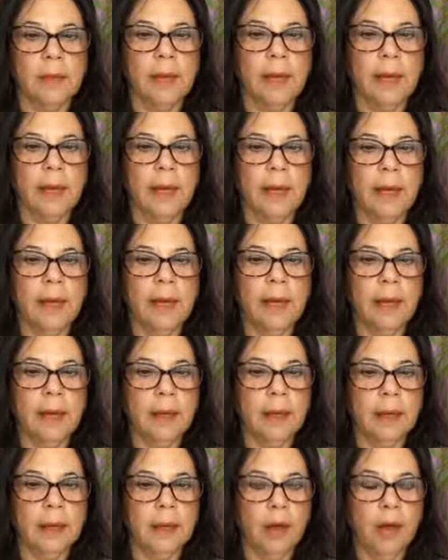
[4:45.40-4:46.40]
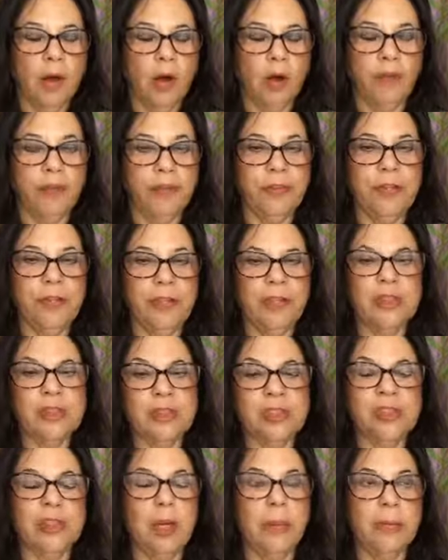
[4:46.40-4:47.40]
and hopefully your
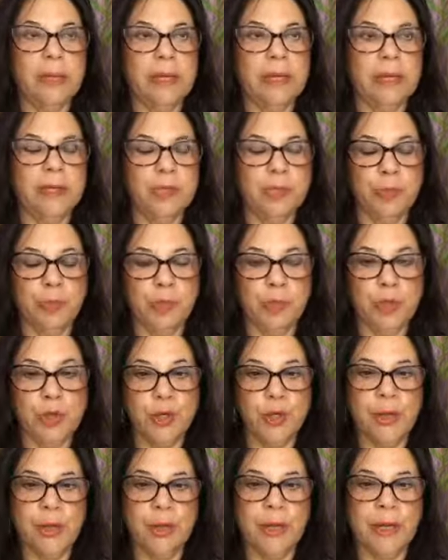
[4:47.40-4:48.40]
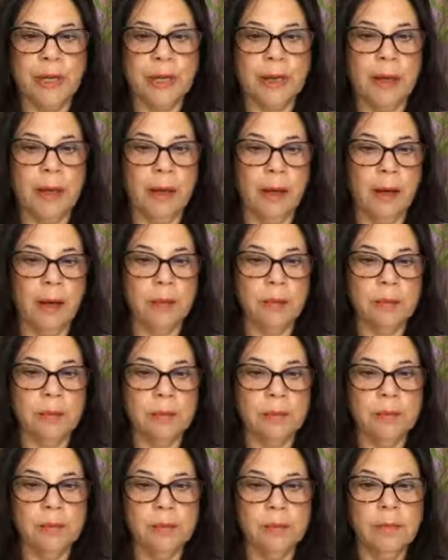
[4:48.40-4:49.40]
stomach is protruding out.
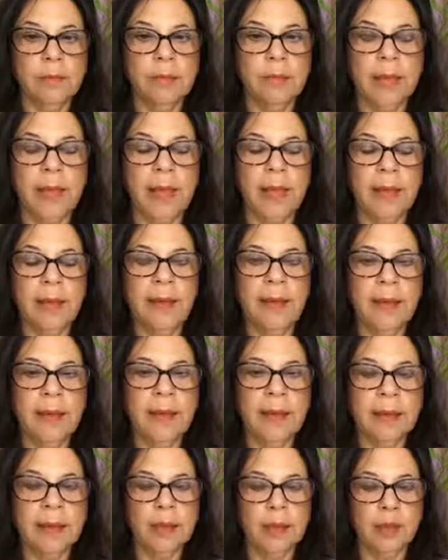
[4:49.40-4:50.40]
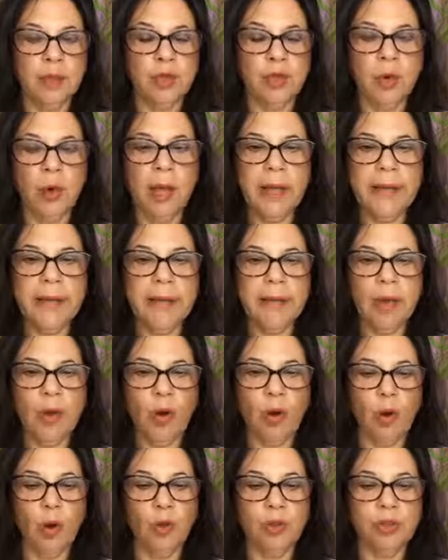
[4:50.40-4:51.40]
And then try and
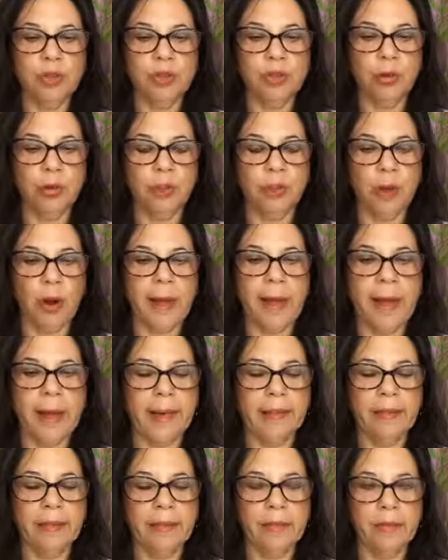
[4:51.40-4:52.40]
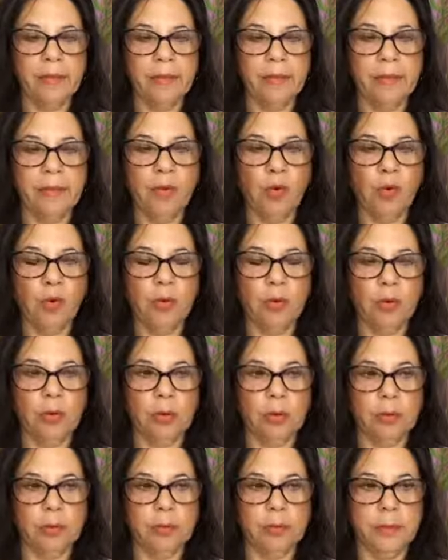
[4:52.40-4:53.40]
hold your breath
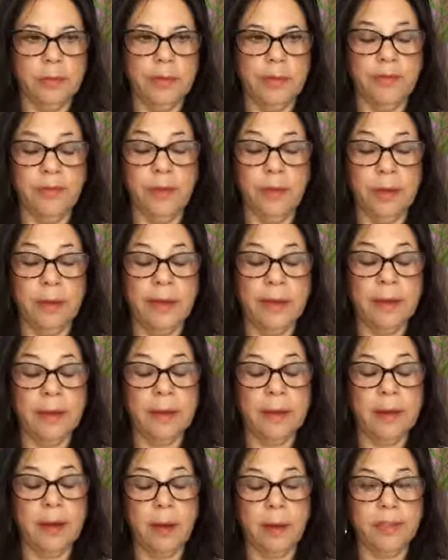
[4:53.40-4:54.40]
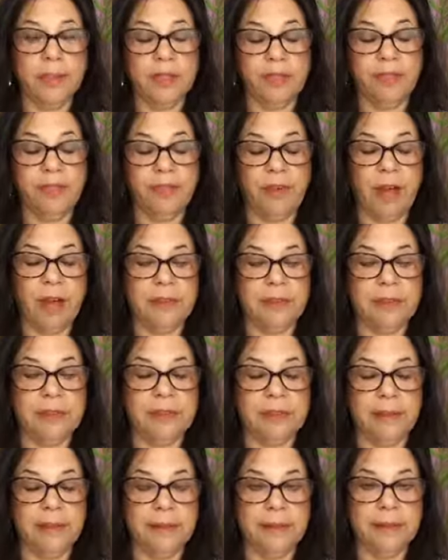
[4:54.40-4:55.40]
for, if you can, up to 5
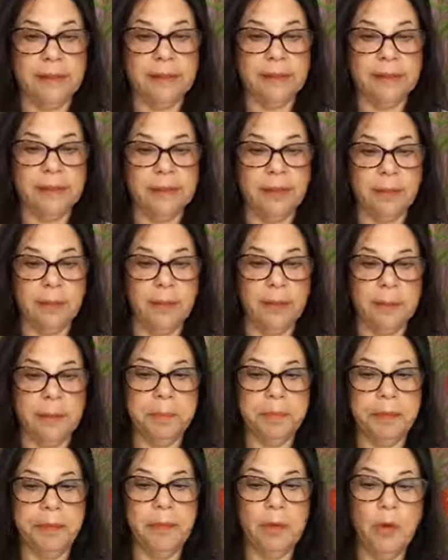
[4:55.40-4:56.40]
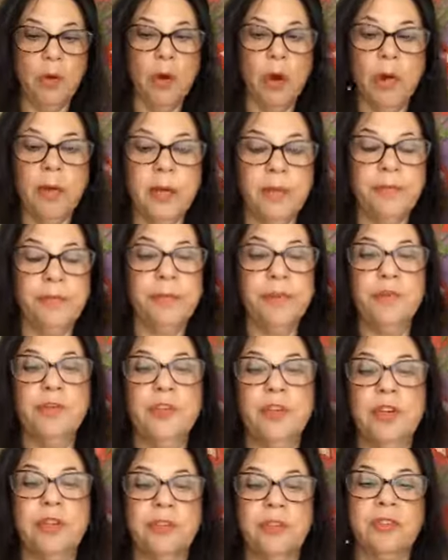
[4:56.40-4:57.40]
seconds. That might be long if you're
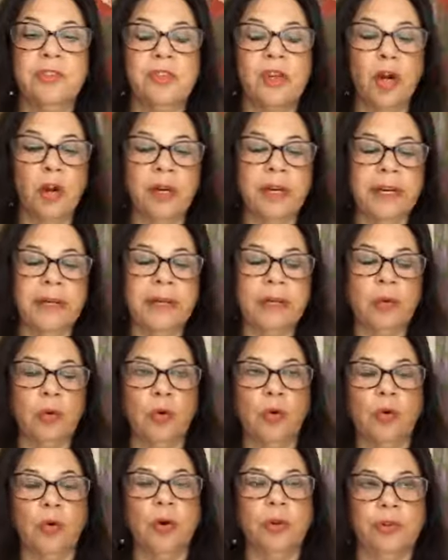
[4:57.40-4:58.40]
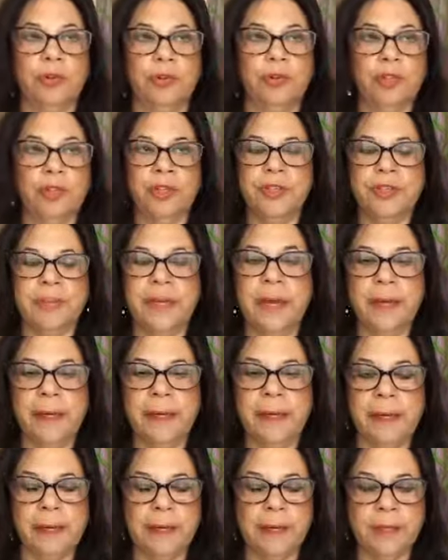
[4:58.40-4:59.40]
just starting or just
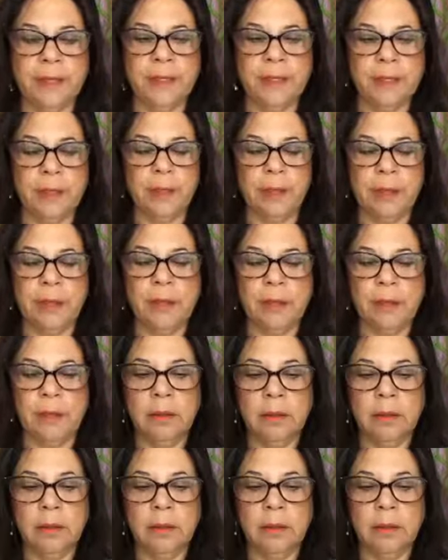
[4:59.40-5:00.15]
getting into it.